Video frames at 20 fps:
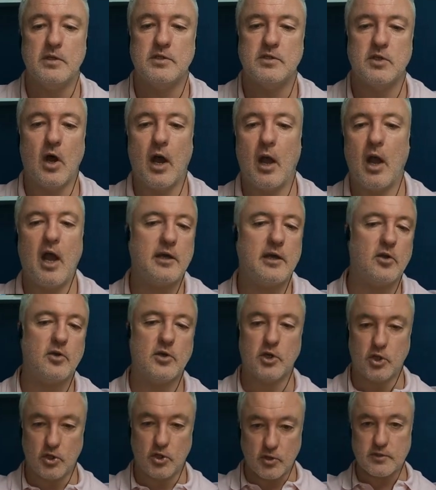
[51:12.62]
So I
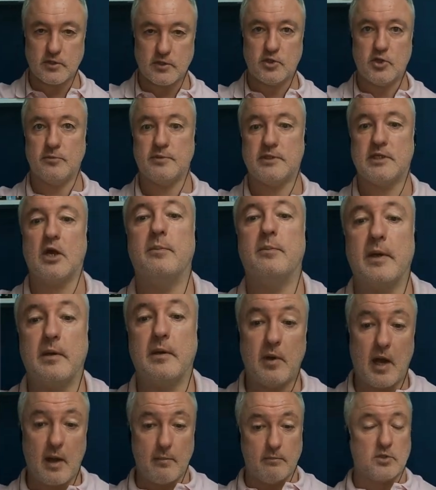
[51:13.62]
don't use the term
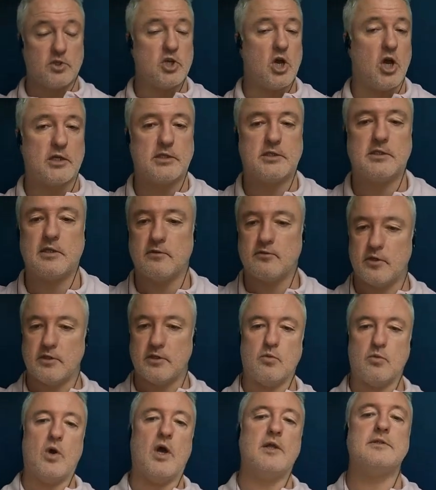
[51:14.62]
scalping. I'm targeting
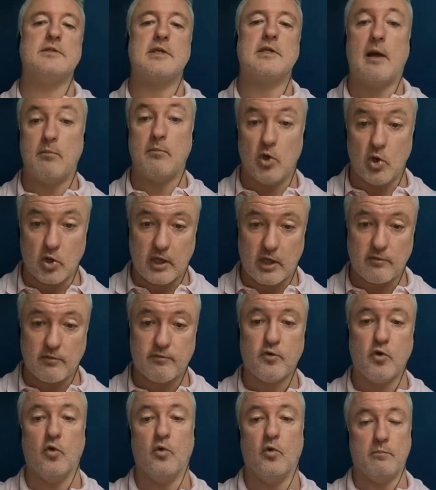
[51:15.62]
3 to 1s. I'm looking
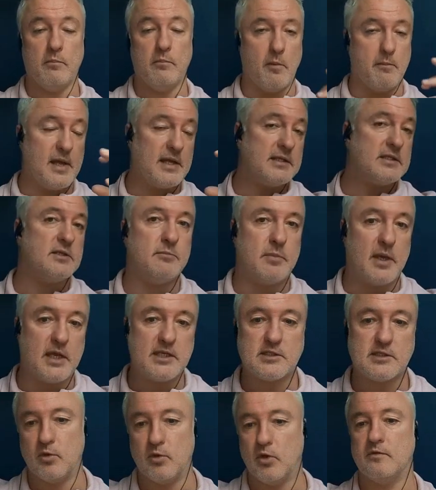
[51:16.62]
for
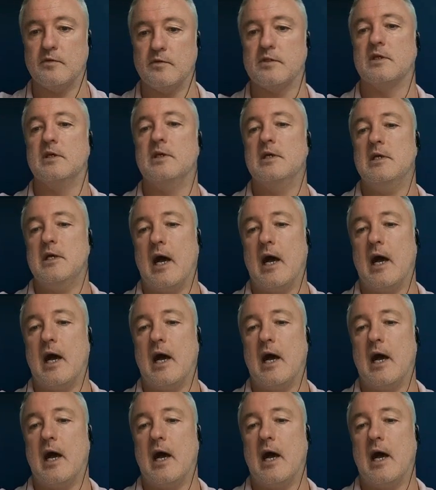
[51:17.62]
momentum-based moves.